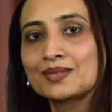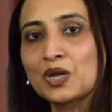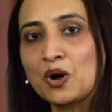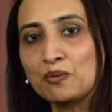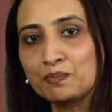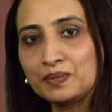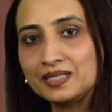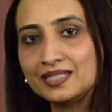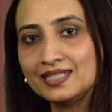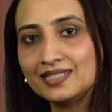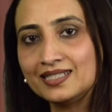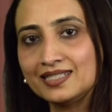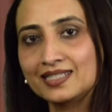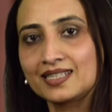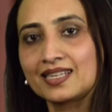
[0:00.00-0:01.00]

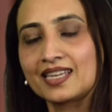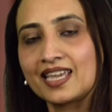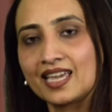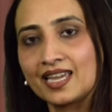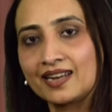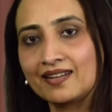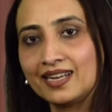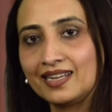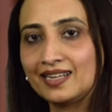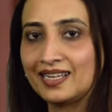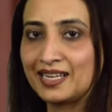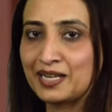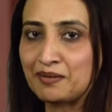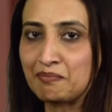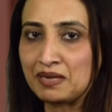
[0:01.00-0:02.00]
Competent, caring,
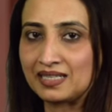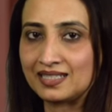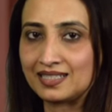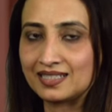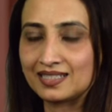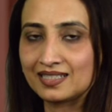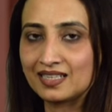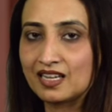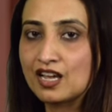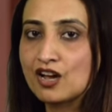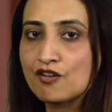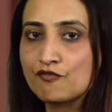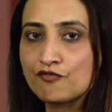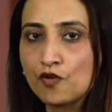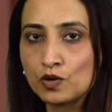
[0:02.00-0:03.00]
committed.
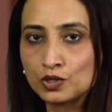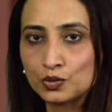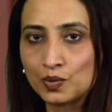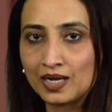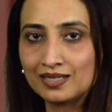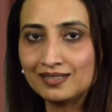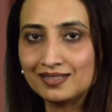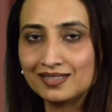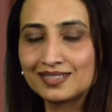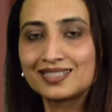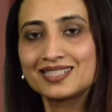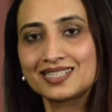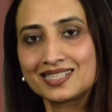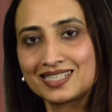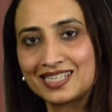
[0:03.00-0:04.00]
Vote one,
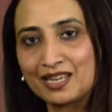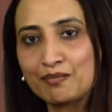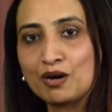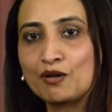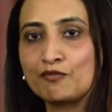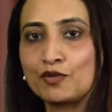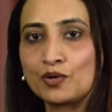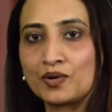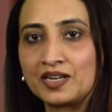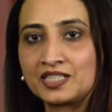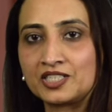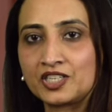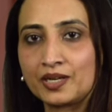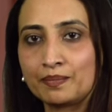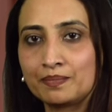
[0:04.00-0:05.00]
Seema for Greater
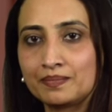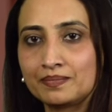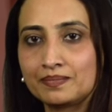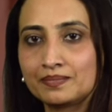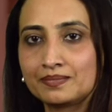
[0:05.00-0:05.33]
Shep.